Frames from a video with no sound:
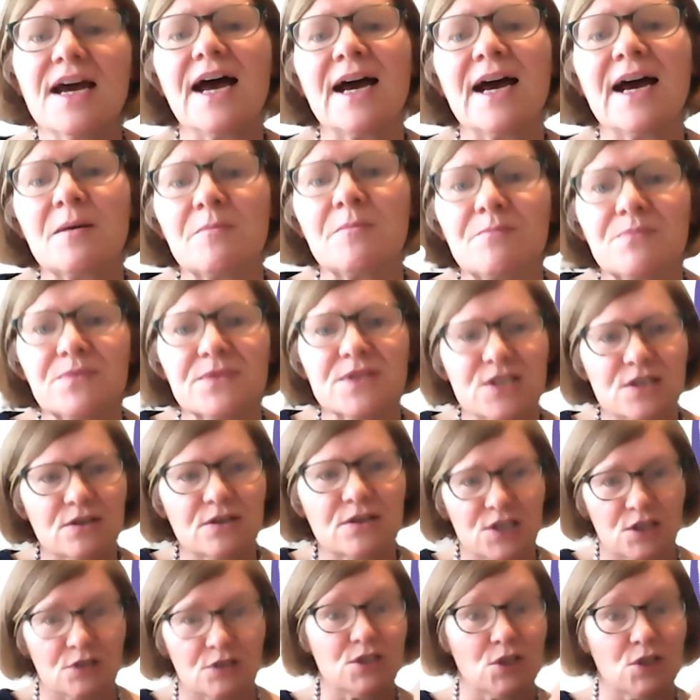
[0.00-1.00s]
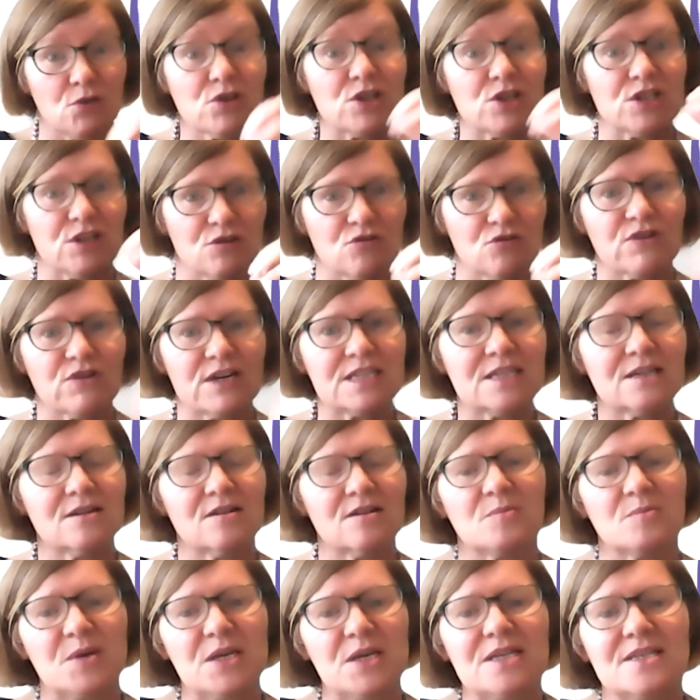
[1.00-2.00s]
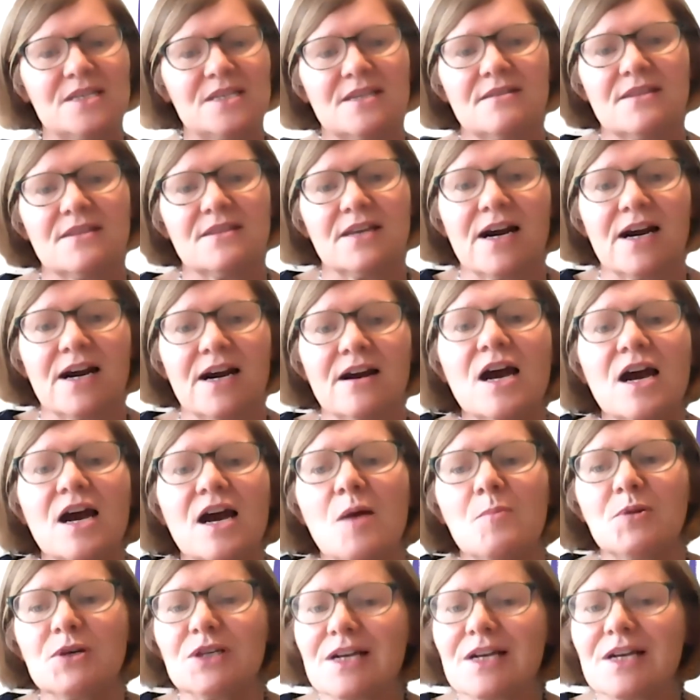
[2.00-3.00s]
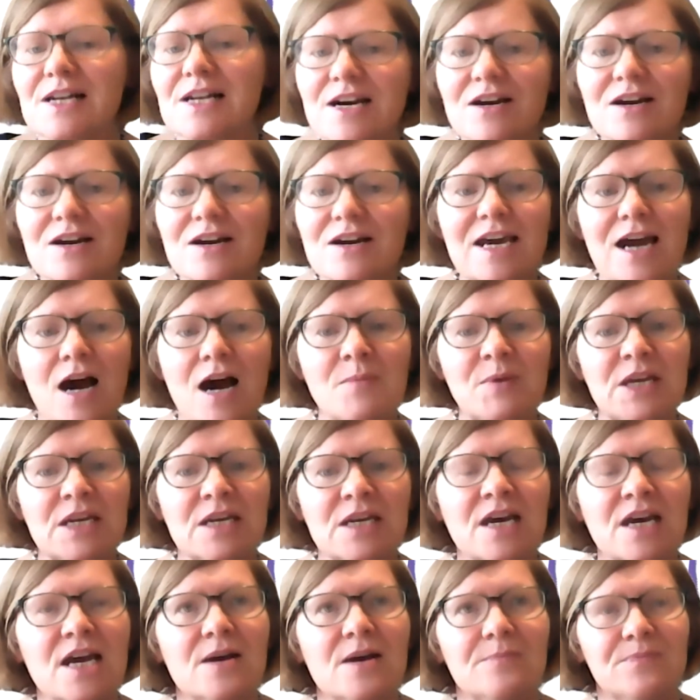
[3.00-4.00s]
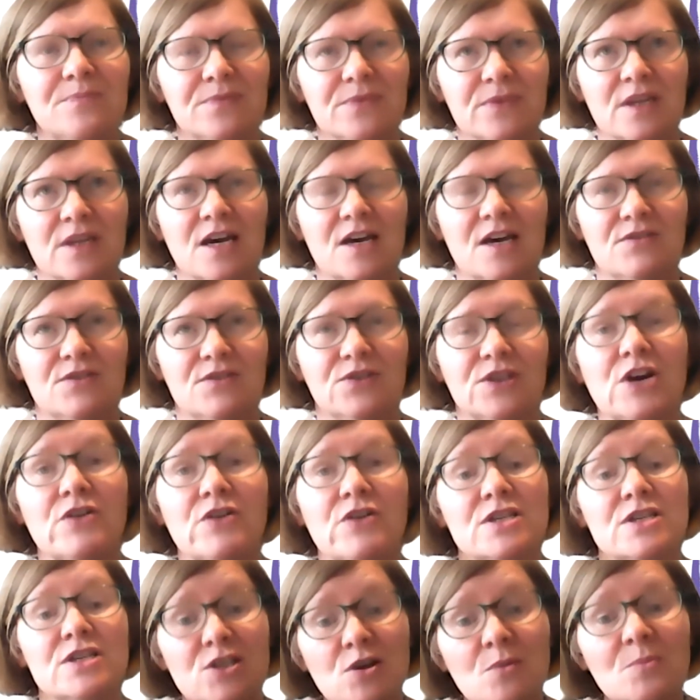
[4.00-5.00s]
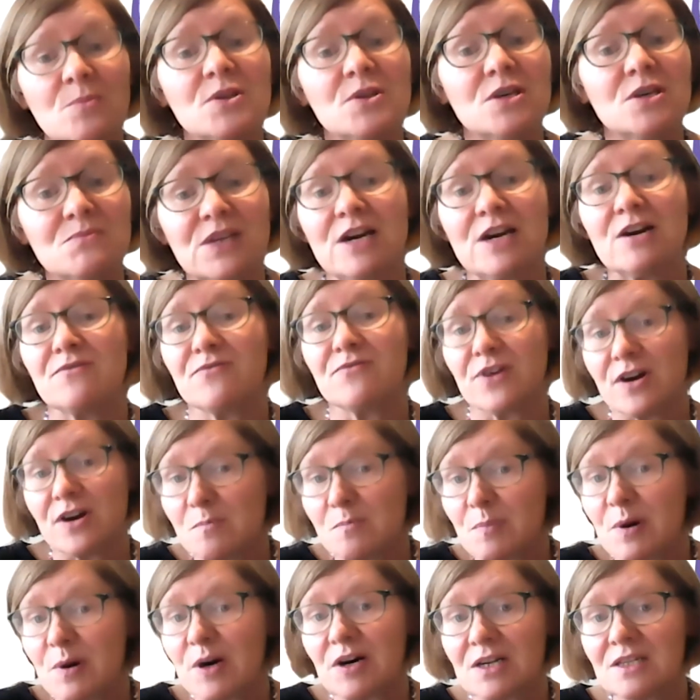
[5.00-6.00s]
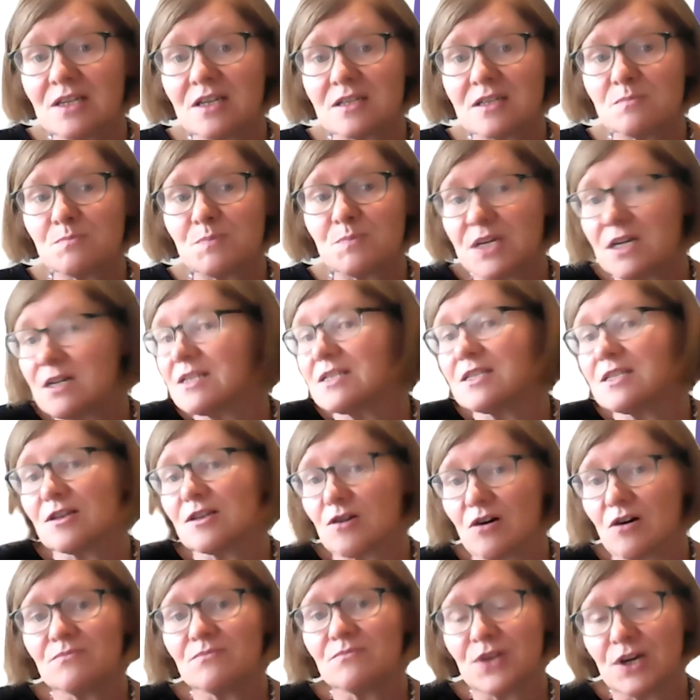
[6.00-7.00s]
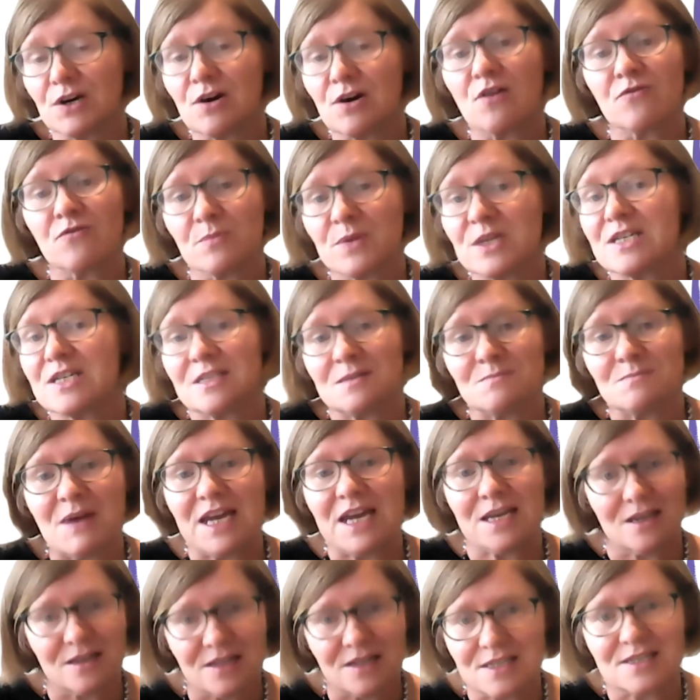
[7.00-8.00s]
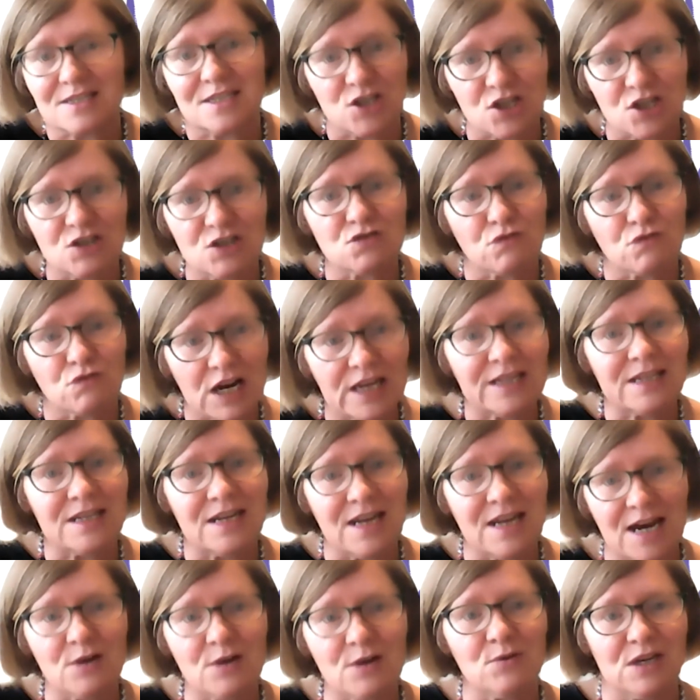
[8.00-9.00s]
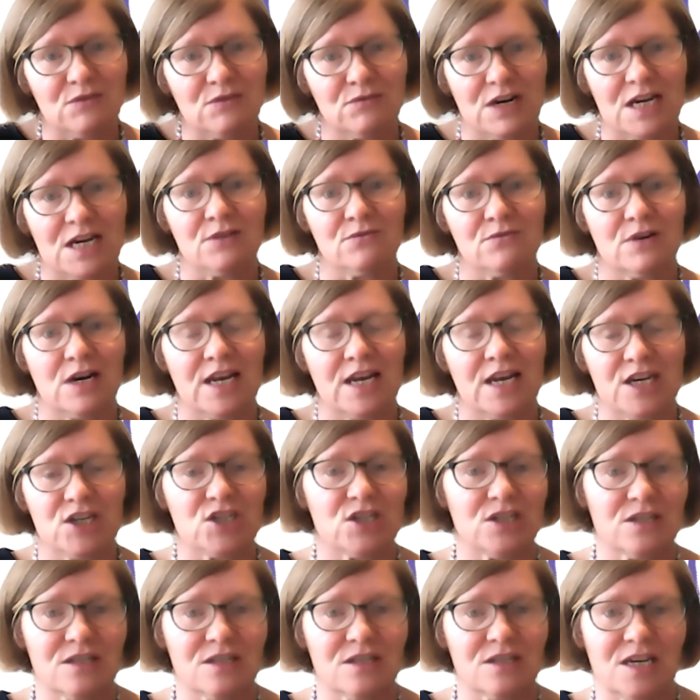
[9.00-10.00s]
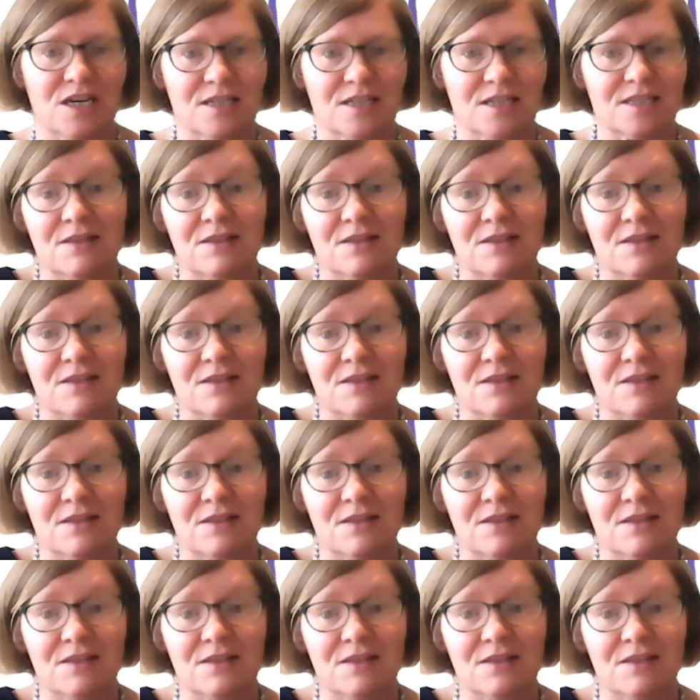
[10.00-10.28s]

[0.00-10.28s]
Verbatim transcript: Um, so, so, there's a critical piece in there. But clearly, I mean, there are some of them that are very pertinent because the, go- the government is making decisions right now in, in relation to things.